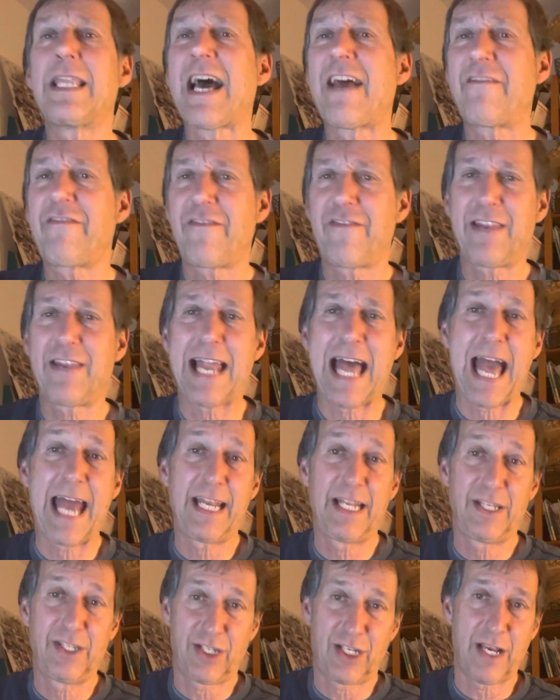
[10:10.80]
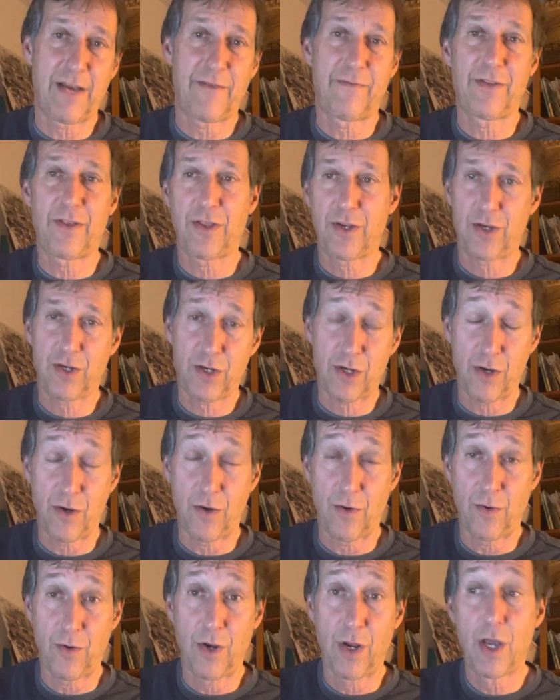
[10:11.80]
that flatted seventh
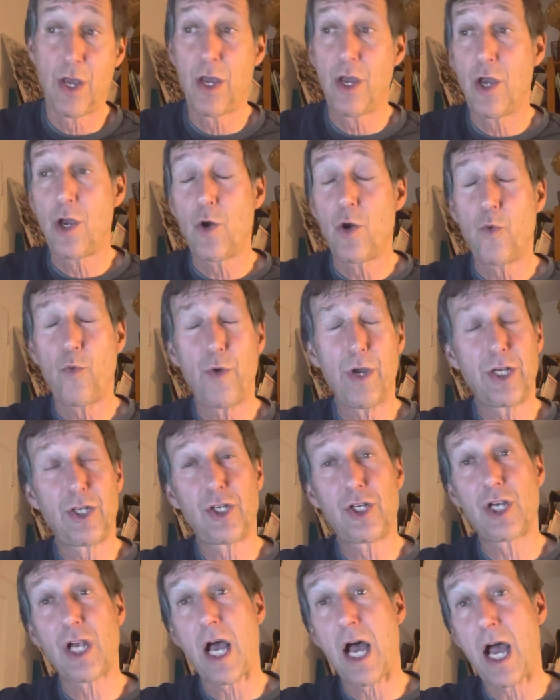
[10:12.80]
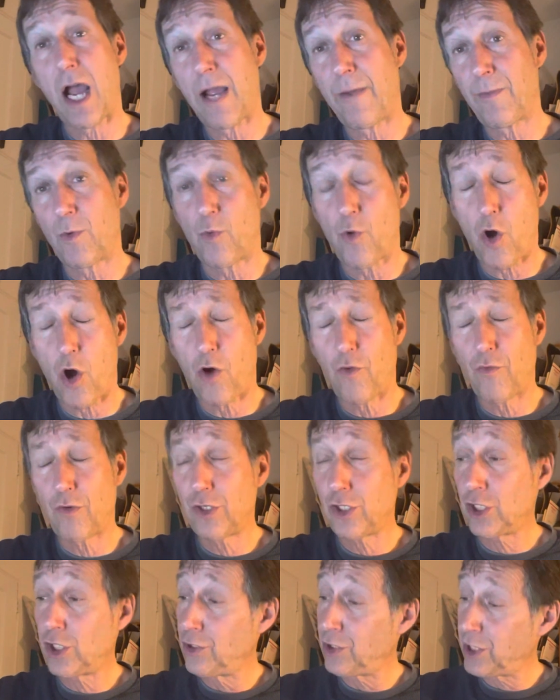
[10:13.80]
tone, which I Am the
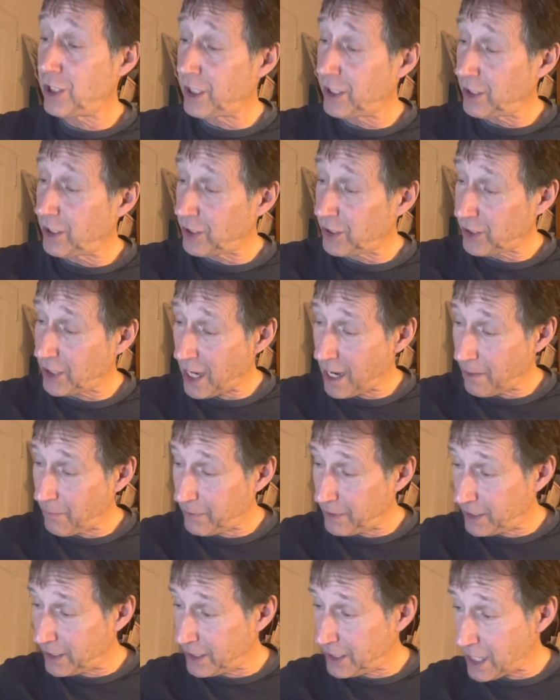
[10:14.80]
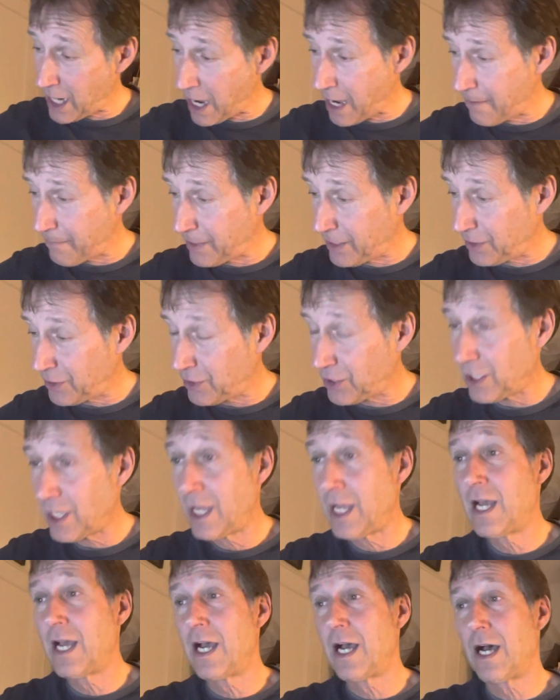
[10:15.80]
Walrus, Lucy in the Sky with Diamonds,
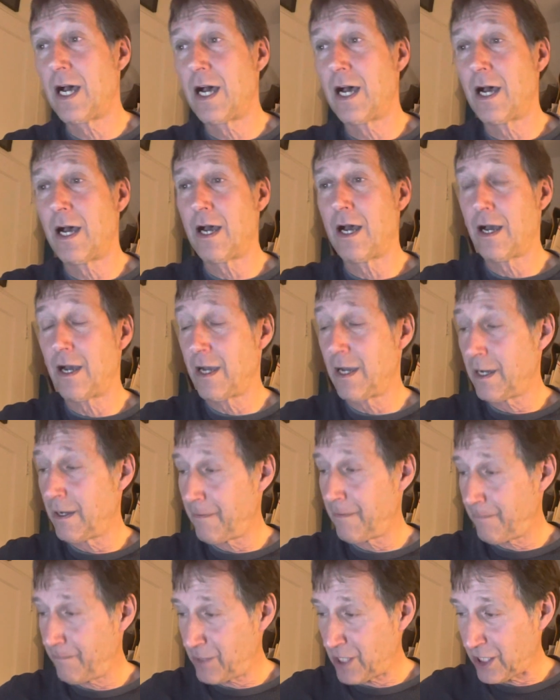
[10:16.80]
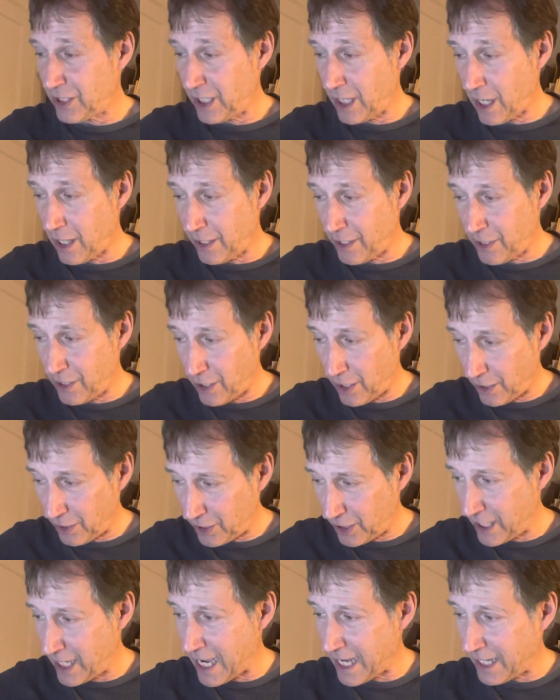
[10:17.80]
Jesse Colin
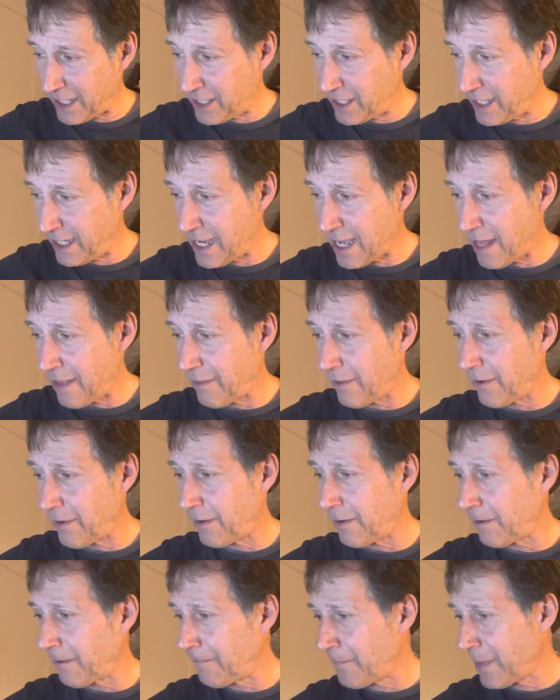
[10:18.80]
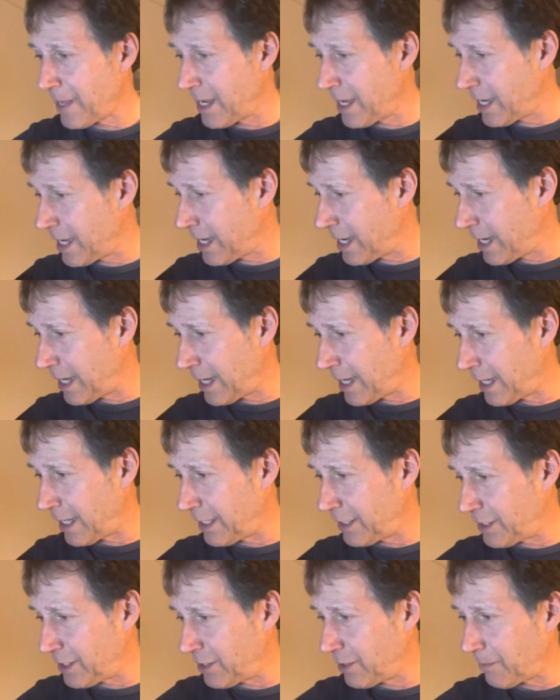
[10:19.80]
Young's Get Together,
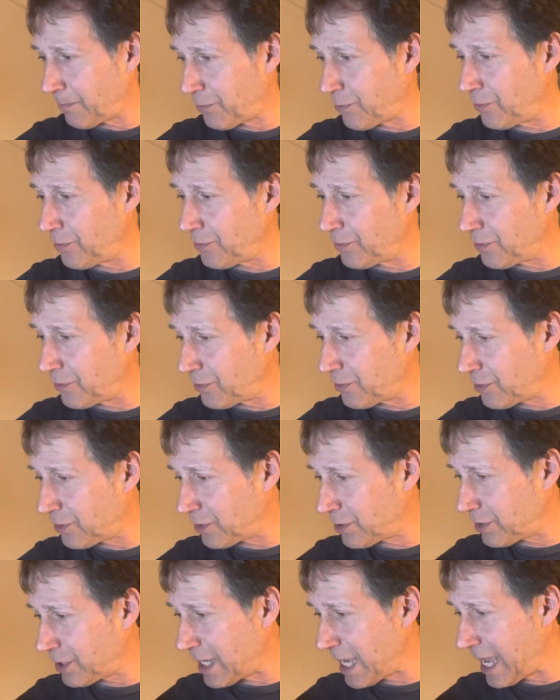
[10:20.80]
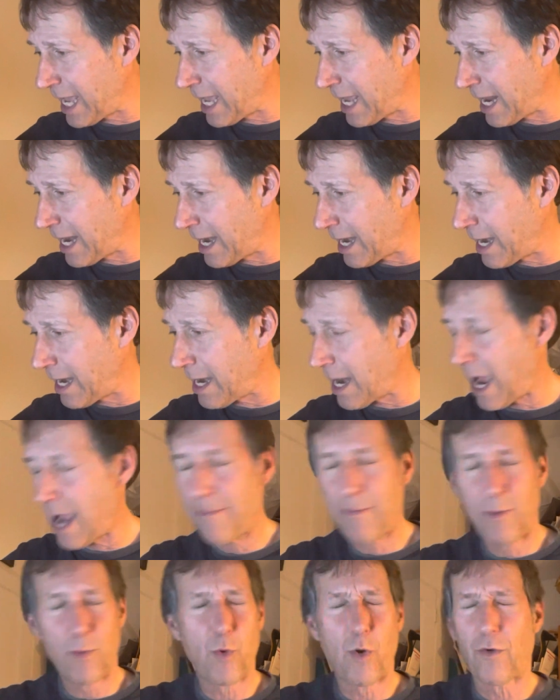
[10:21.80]
Dear Prudence, and I Am
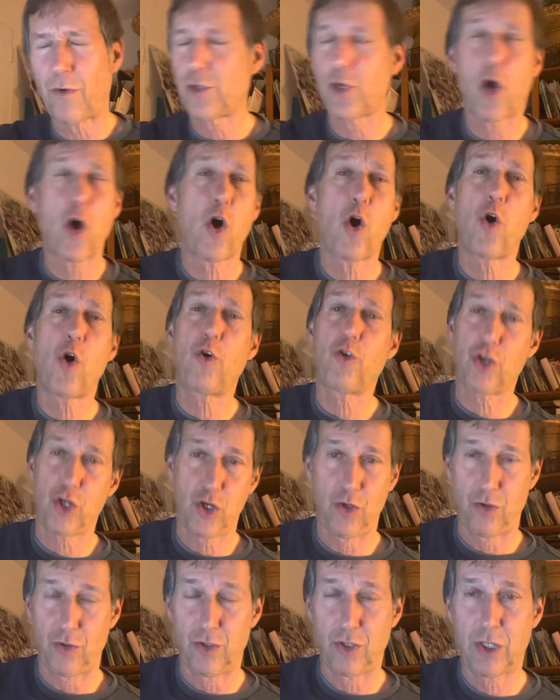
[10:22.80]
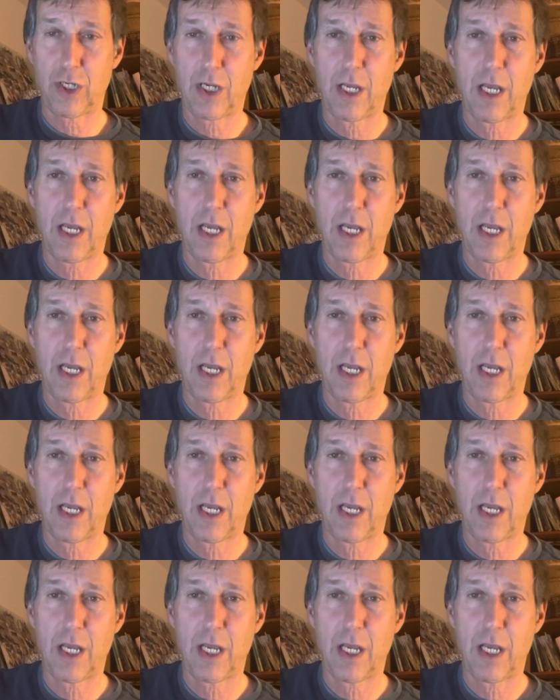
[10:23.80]
the Walrus all used.